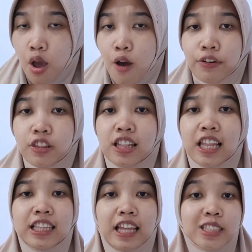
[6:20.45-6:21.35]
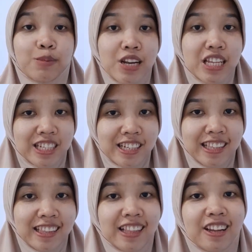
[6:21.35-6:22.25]
Without lengthy
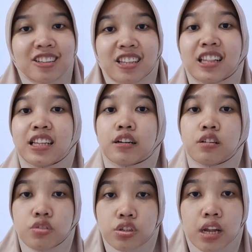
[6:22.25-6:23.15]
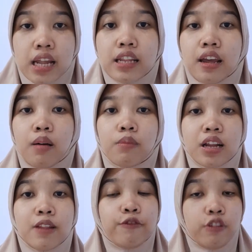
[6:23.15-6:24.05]
explanation that certainly reduce any humor
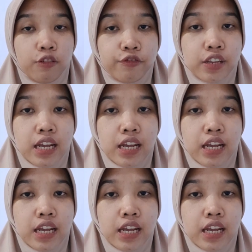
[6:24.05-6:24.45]
involved.